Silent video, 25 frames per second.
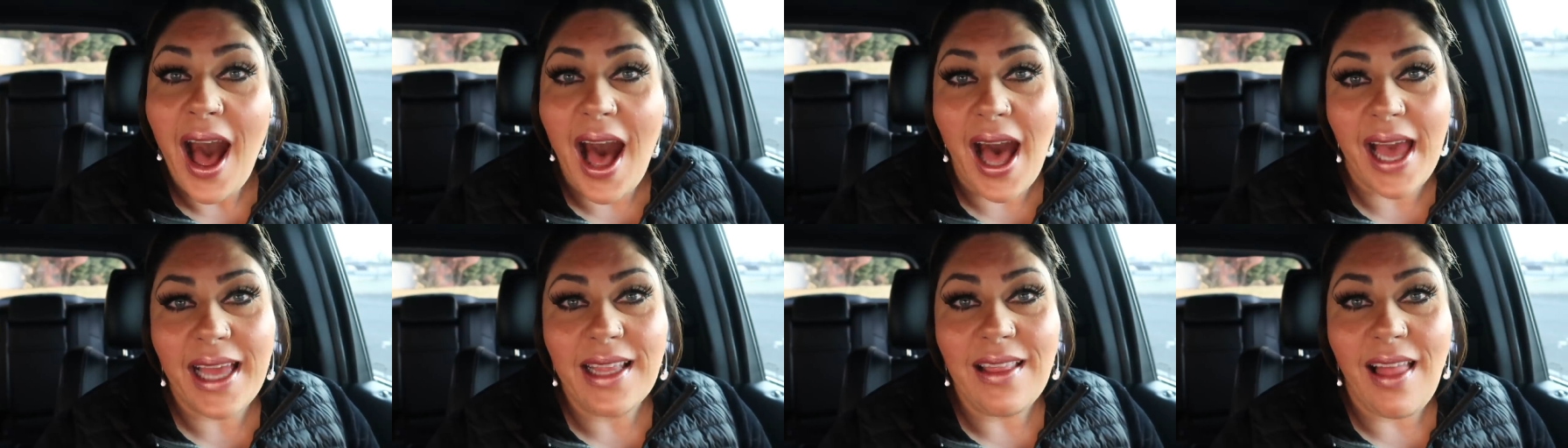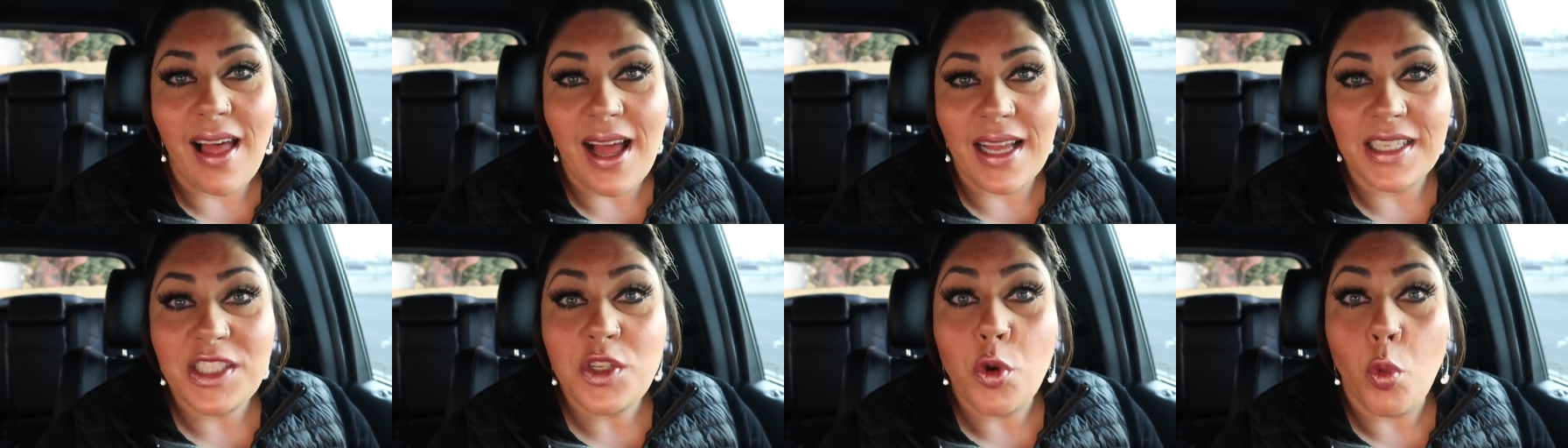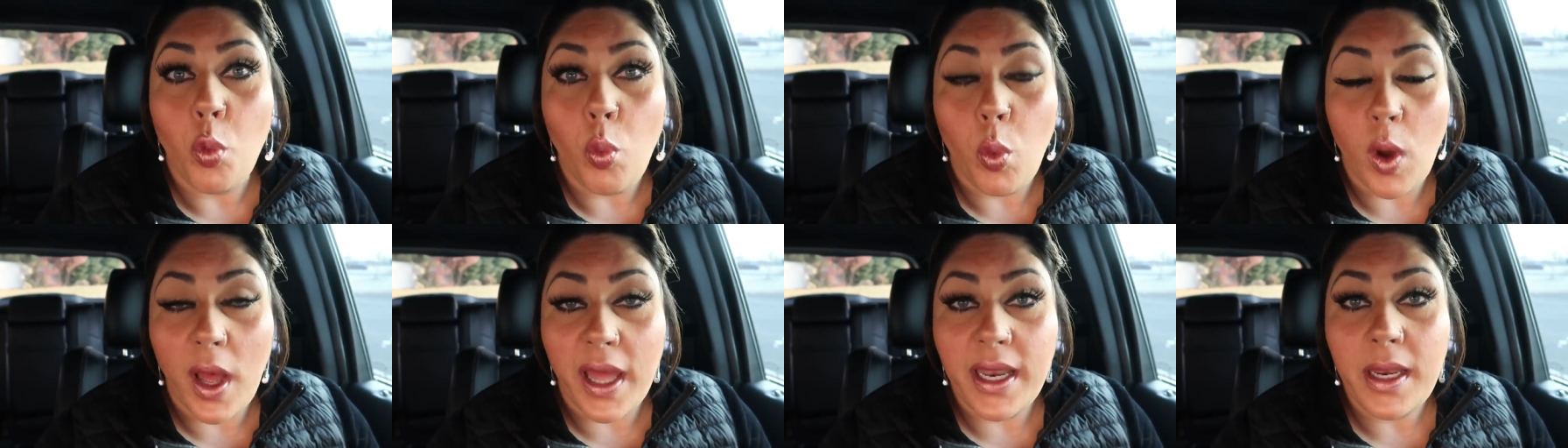I lost
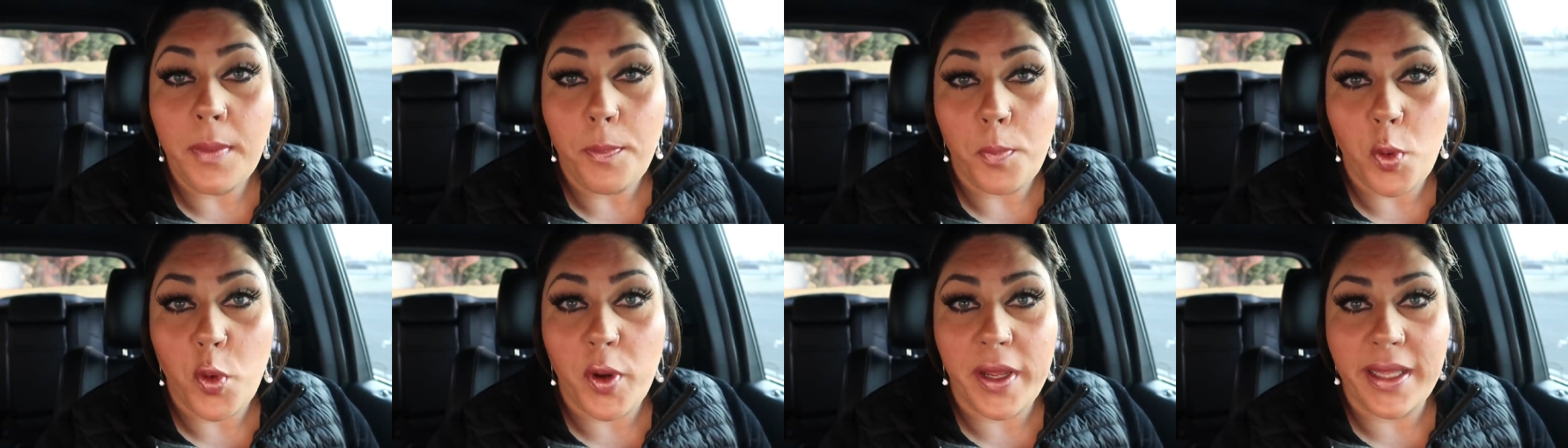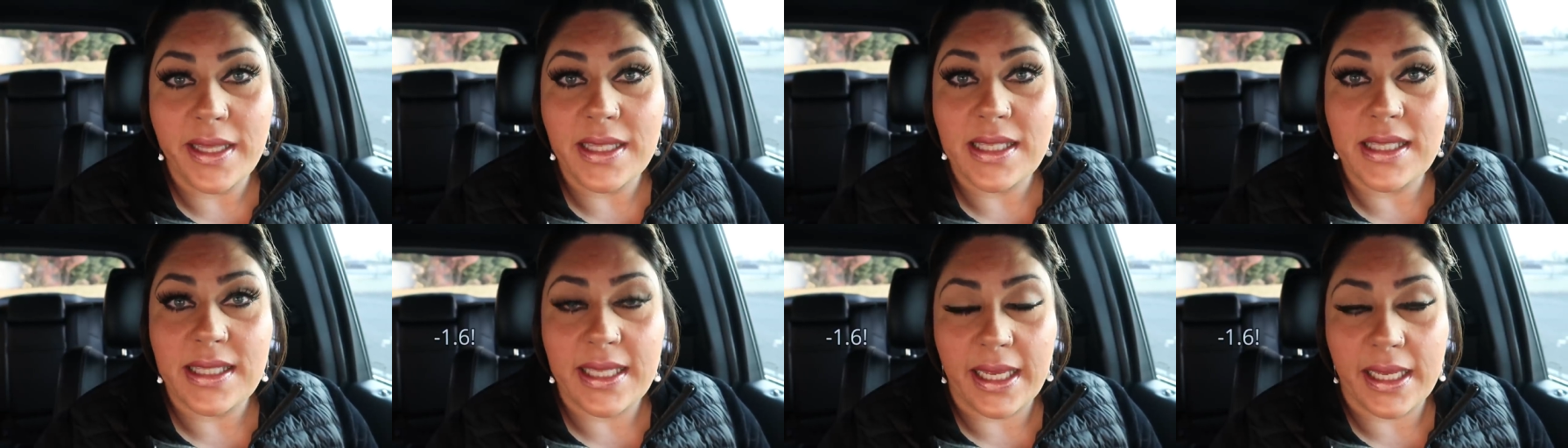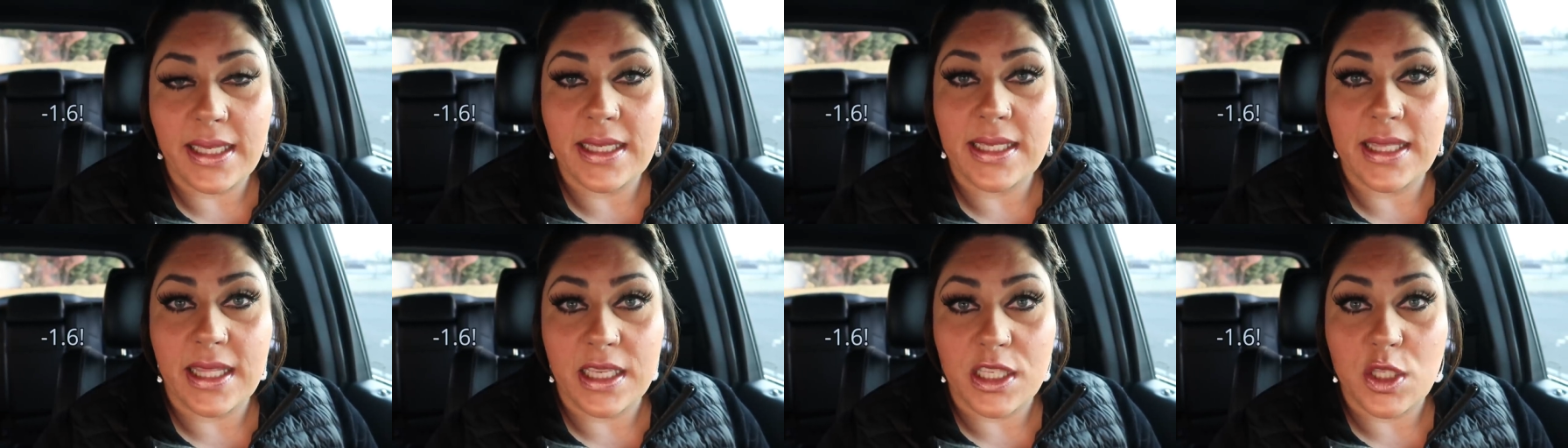
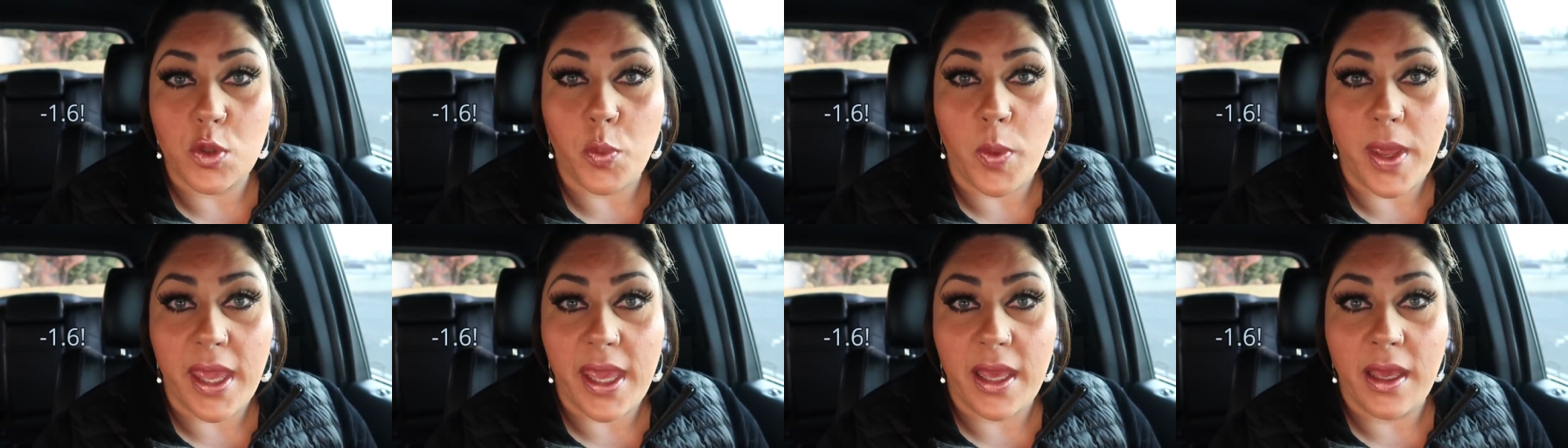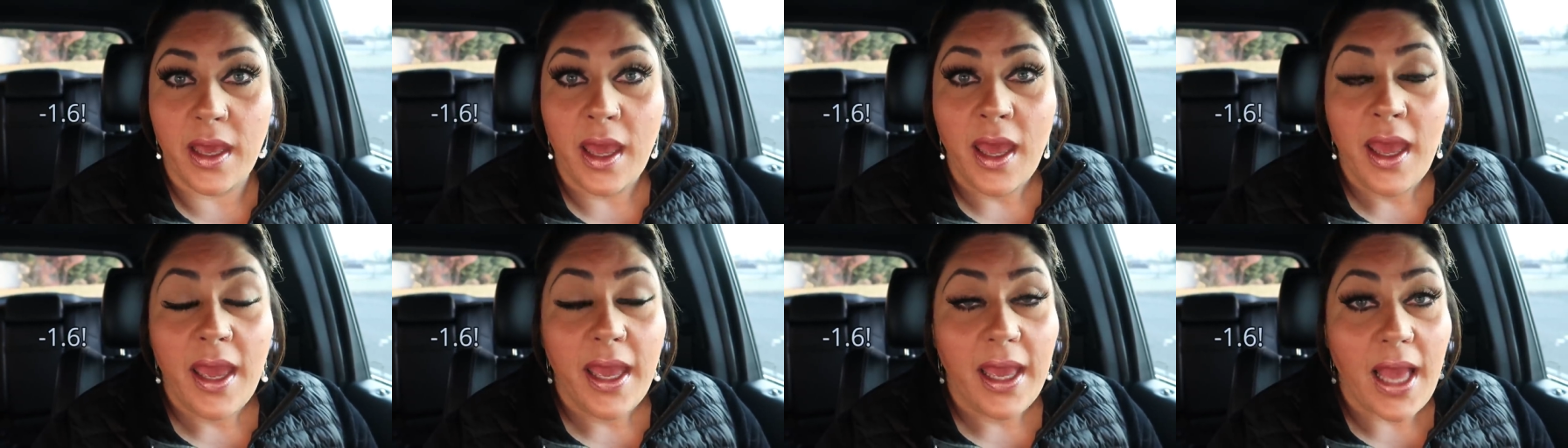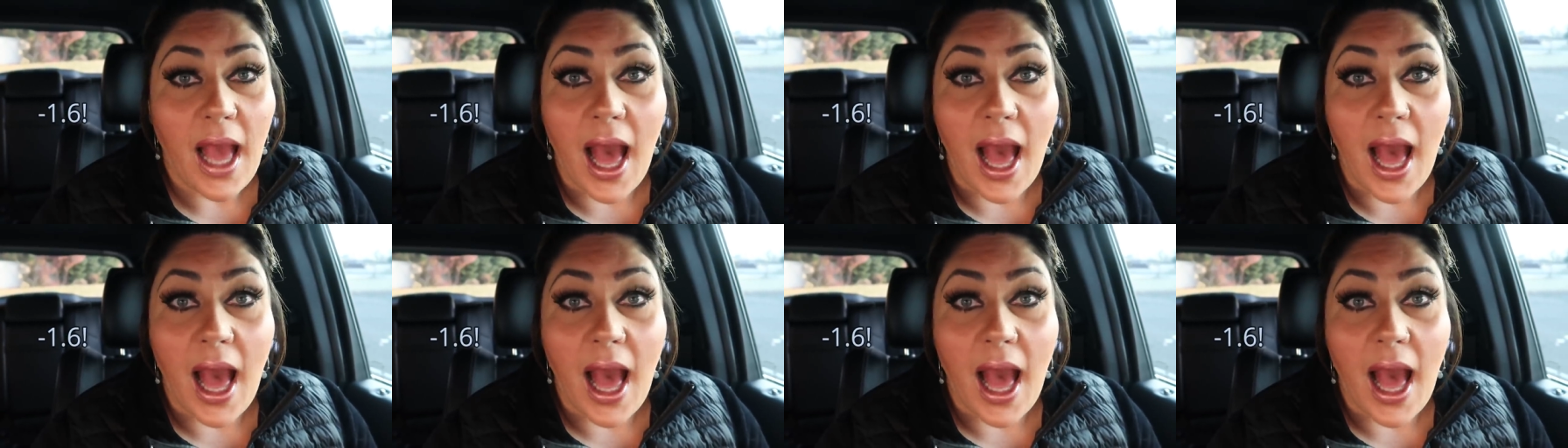1.6 this week.